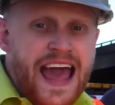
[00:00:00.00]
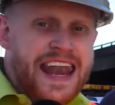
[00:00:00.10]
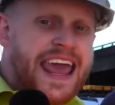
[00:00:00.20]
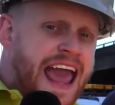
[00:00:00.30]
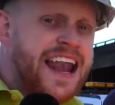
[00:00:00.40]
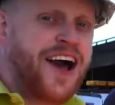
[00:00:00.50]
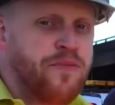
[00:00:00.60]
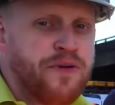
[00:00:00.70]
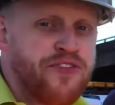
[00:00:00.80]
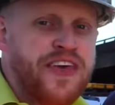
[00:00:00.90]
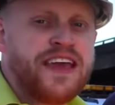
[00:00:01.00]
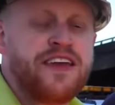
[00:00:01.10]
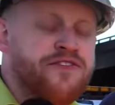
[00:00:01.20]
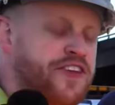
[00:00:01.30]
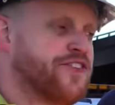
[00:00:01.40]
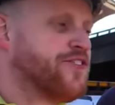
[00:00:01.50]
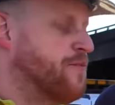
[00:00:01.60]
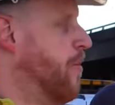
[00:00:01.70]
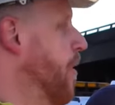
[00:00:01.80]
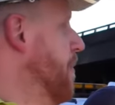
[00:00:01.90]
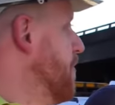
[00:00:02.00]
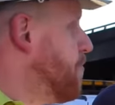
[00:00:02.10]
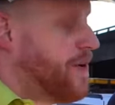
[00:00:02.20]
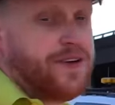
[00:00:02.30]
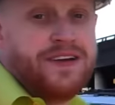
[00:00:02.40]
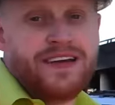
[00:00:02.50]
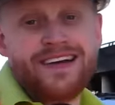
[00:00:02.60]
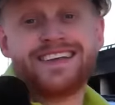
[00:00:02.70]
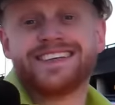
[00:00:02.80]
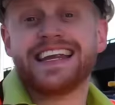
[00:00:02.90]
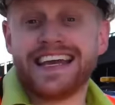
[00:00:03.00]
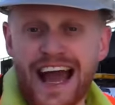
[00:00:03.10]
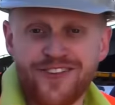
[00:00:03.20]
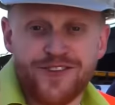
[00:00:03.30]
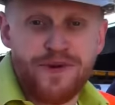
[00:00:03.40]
And I can't help but think if this is a moment where at least city council